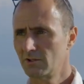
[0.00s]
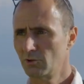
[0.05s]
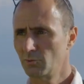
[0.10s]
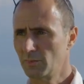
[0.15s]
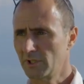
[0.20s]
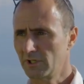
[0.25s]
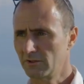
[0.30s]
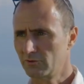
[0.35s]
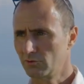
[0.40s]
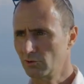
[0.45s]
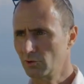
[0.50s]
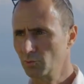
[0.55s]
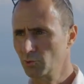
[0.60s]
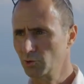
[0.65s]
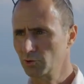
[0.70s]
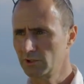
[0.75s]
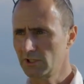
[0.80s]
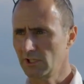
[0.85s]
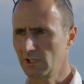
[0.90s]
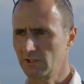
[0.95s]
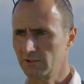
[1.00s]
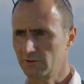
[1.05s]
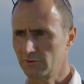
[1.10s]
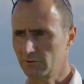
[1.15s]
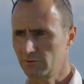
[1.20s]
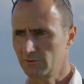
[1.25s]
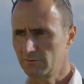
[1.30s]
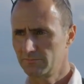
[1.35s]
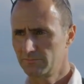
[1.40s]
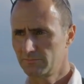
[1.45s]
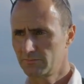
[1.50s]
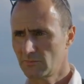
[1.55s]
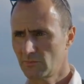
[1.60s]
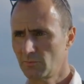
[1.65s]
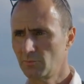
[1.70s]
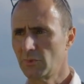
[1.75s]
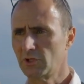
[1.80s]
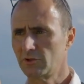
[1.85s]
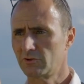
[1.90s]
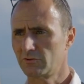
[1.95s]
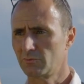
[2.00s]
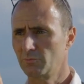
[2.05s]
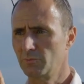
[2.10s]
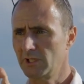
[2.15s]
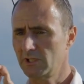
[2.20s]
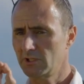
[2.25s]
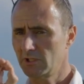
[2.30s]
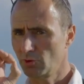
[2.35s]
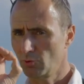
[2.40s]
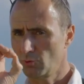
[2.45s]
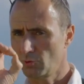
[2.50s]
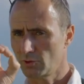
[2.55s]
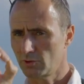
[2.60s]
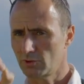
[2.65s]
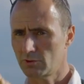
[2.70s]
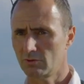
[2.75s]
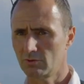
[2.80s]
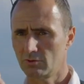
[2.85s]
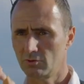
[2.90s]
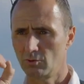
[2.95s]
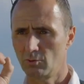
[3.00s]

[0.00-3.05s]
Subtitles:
about the moon calendar, but making work on